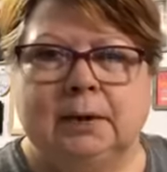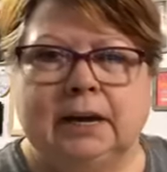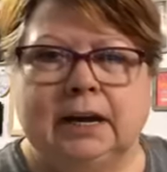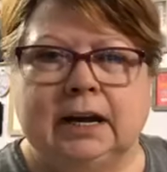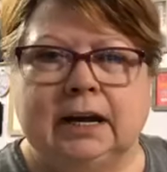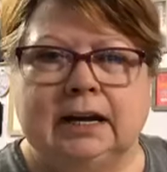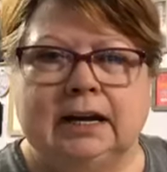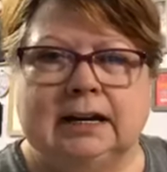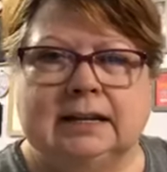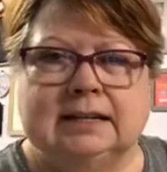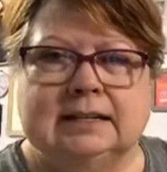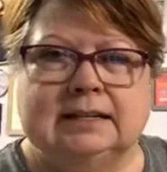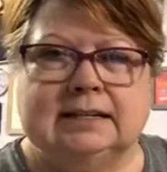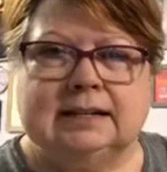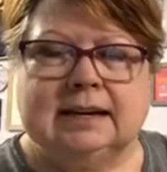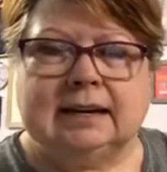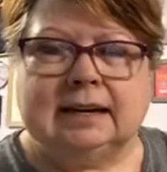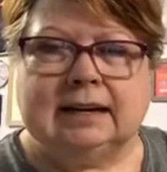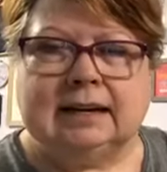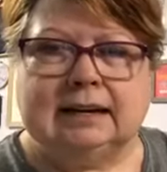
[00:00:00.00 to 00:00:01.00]

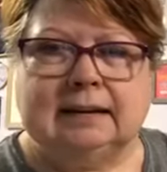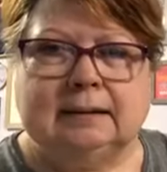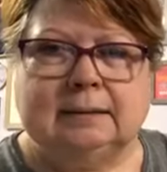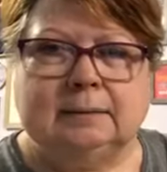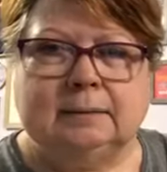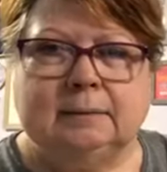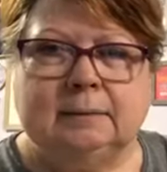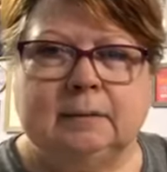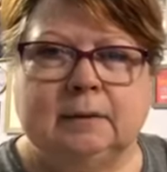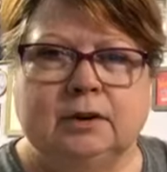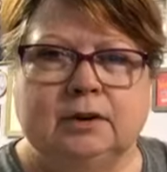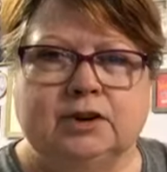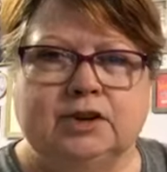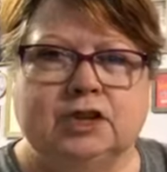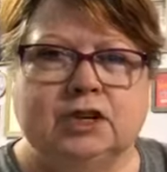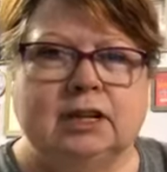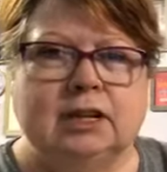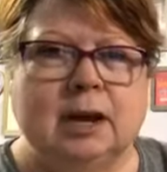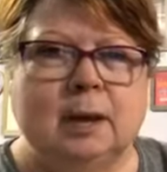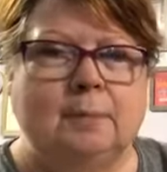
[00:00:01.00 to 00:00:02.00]
because
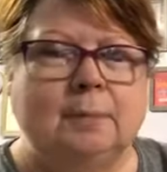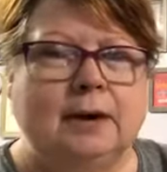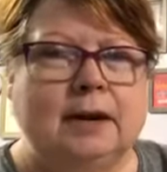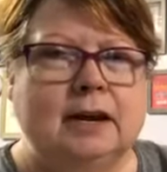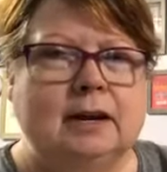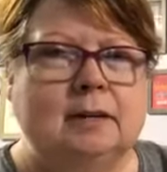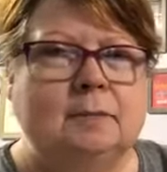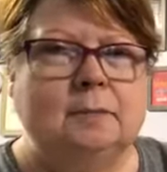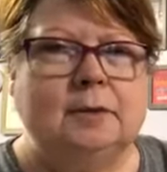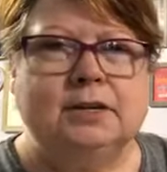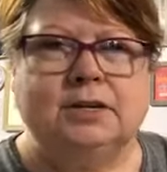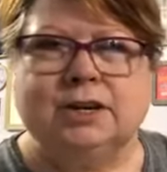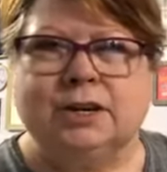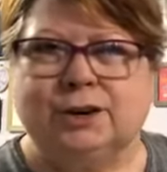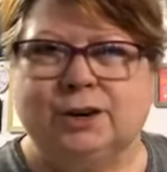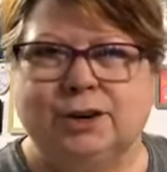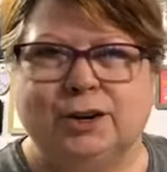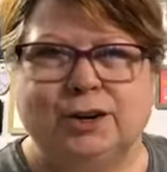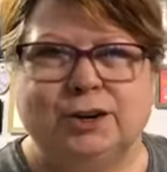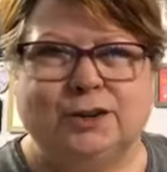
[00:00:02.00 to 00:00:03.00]
schlepping
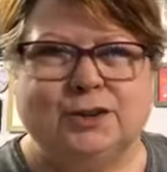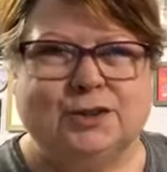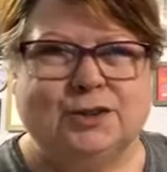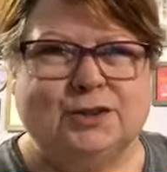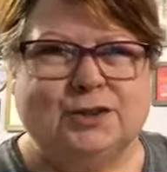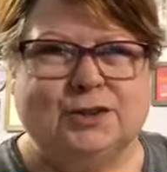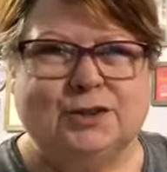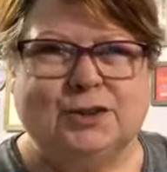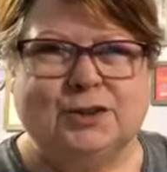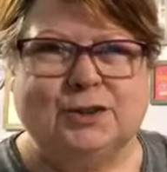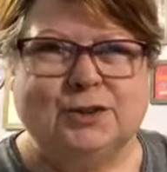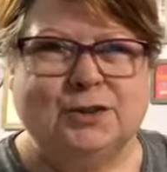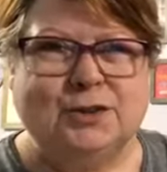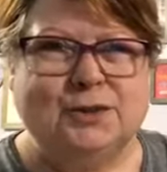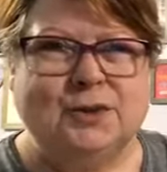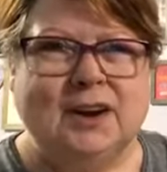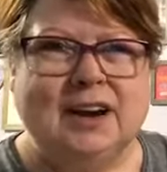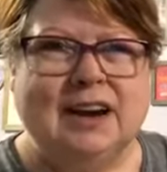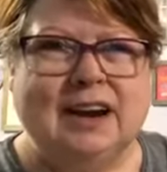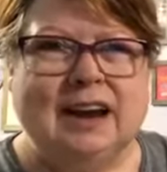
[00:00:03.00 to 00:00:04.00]
materials
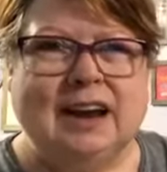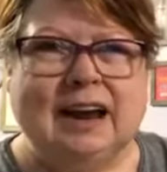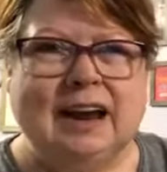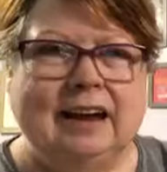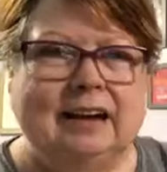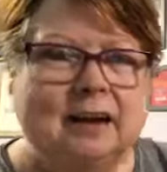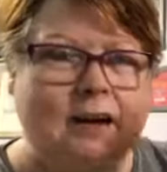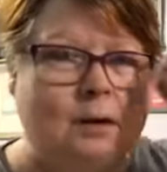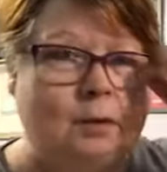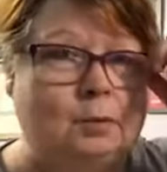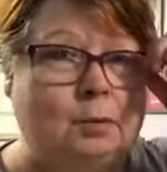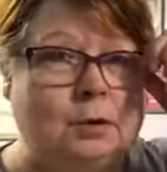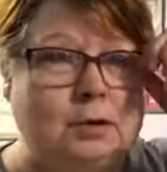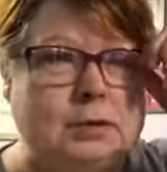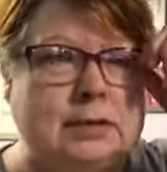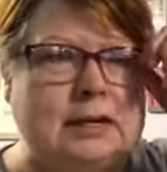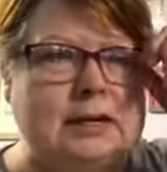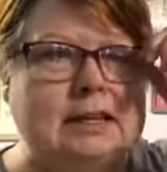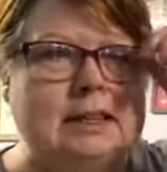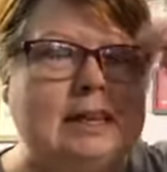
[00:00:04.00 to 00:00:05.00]
to an
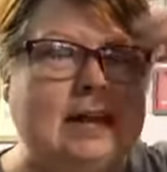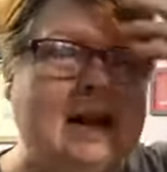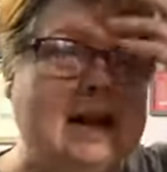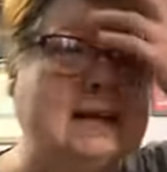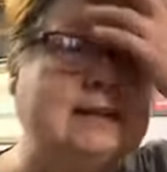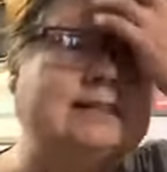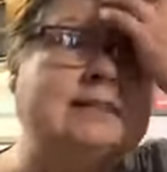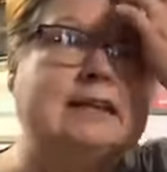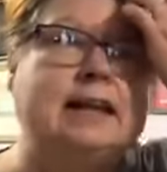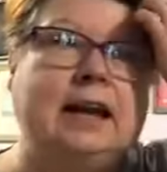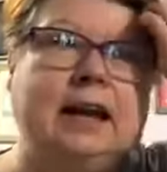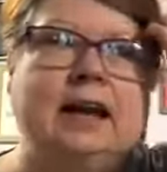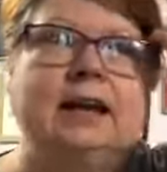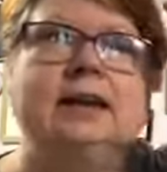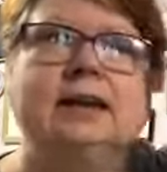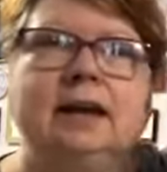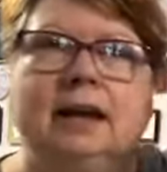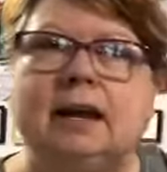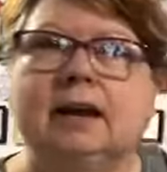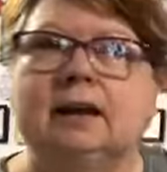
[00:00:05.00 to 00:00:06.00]
in-person class
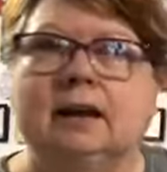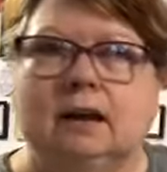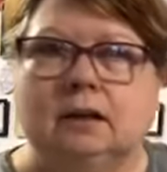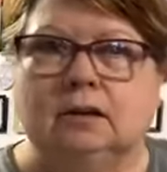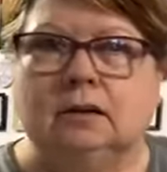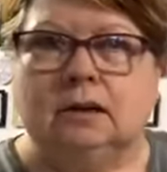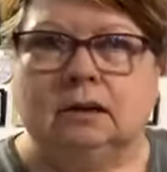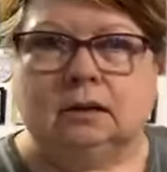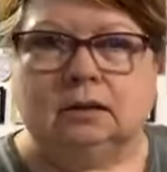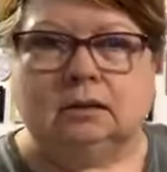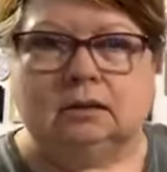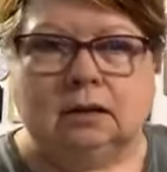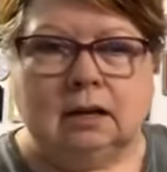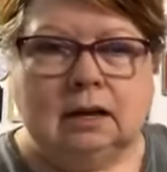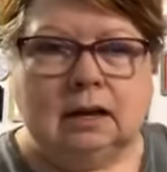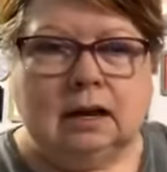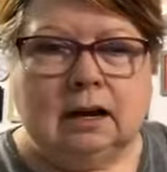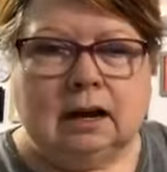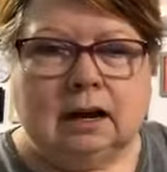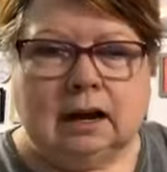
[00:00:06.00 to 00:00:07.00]
can get a
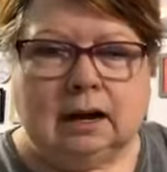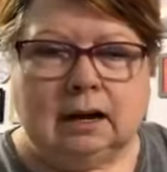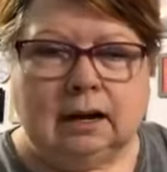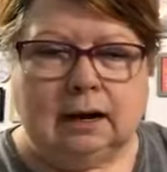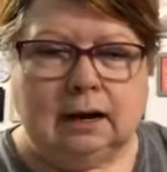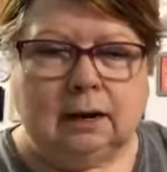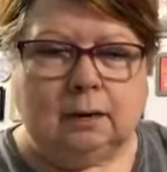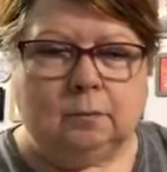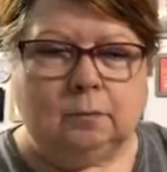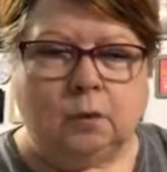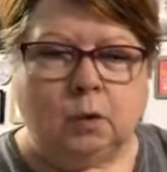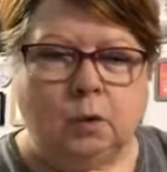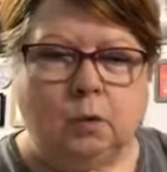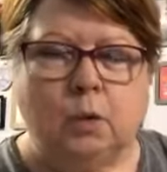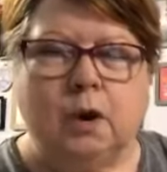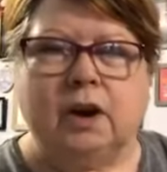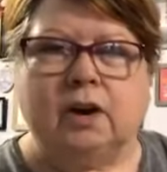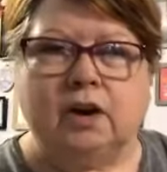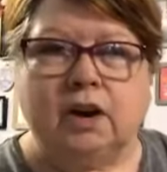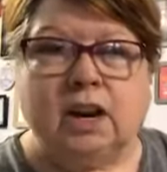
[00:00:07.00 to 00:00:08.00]
little
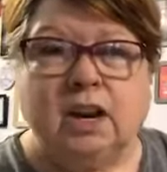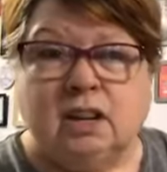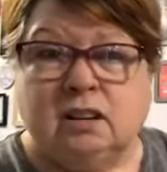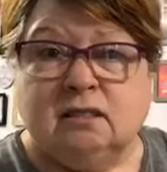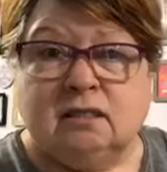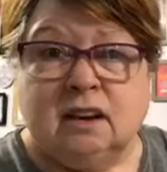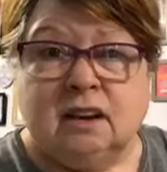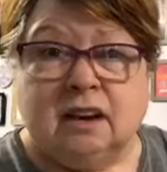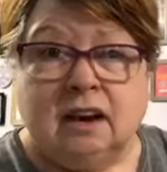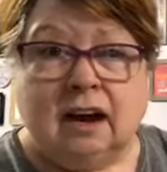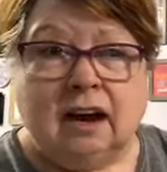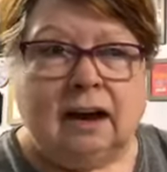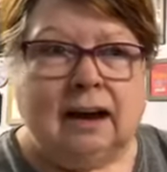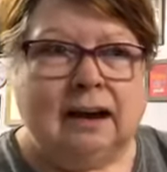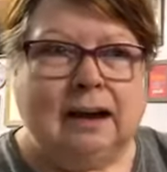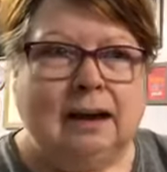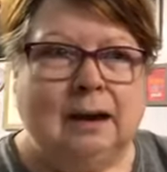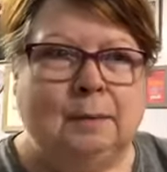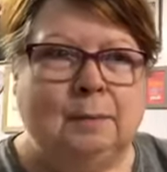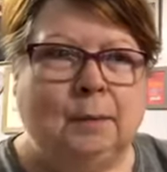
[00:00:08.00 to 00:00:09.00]
weary
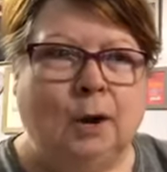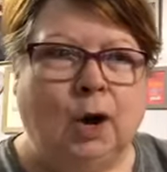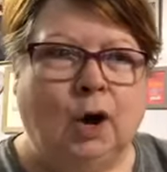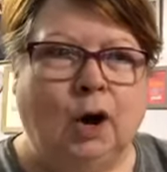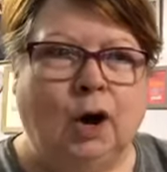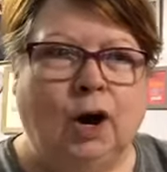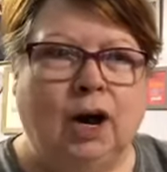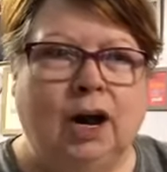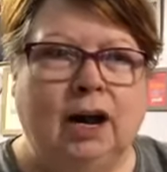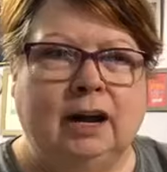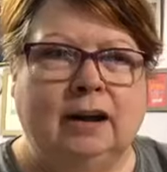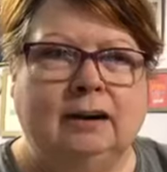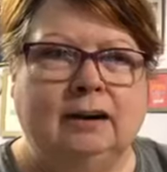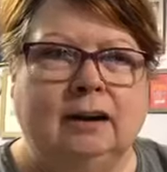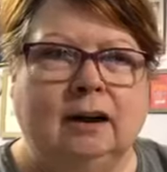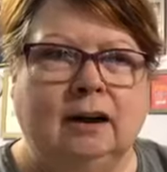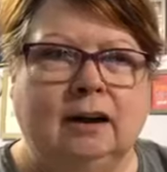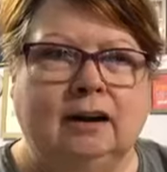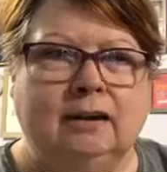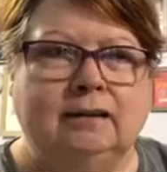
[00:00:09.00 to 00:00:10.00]

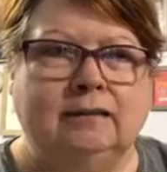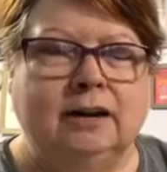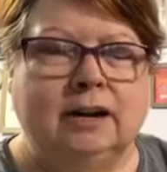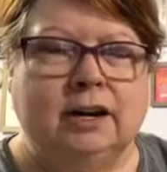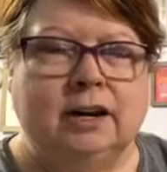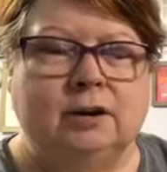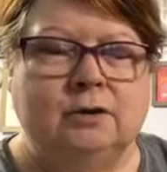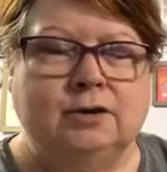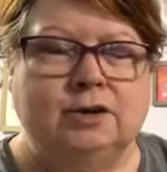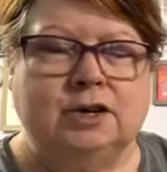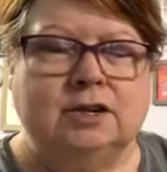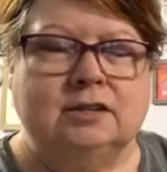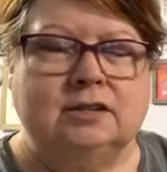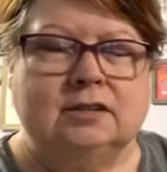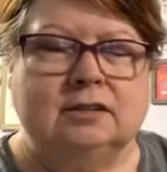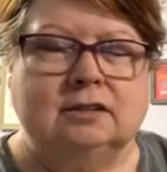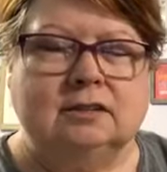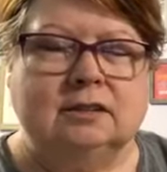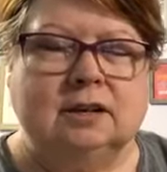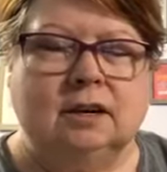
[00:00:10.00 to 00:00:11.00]
on you know,
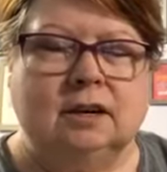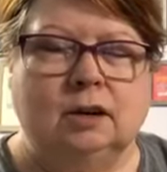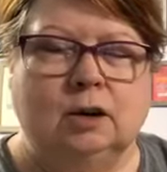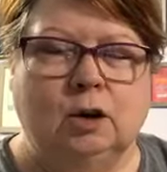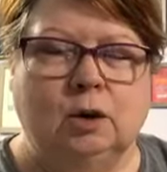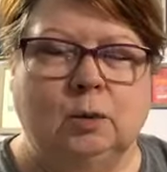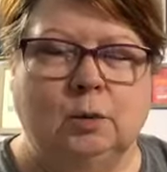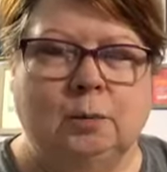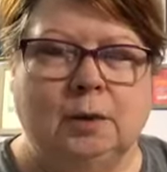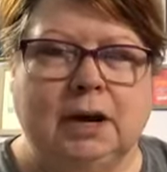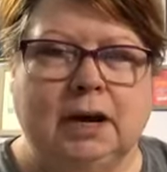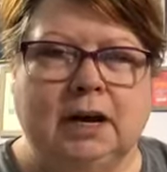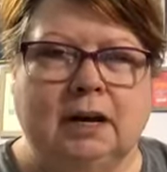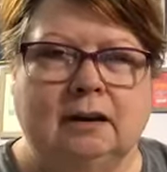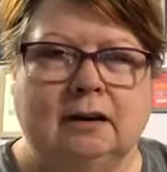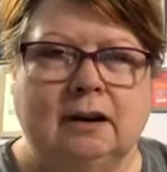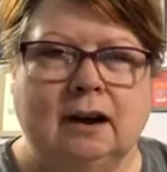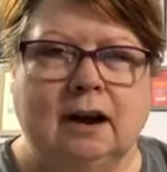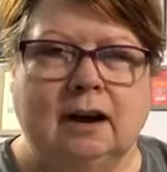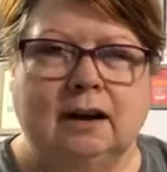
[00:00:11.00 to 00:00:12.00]
just little old
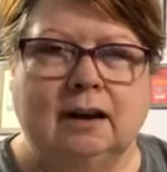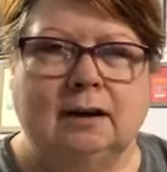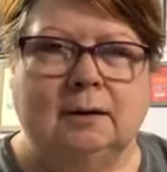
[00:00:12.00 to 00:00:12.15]
me